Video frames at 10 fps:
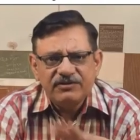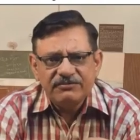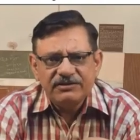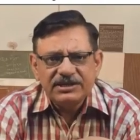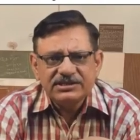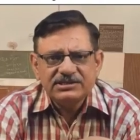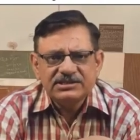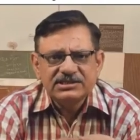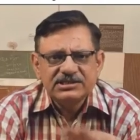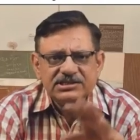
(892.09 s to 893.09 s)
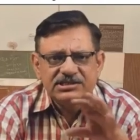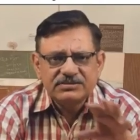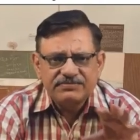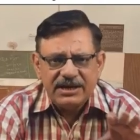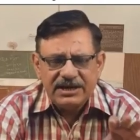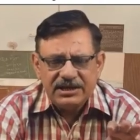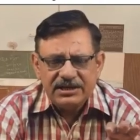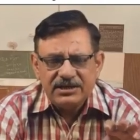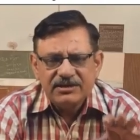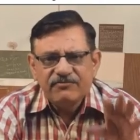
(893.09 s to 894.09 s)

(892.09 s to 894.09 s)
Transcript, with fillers: wavelengths spanning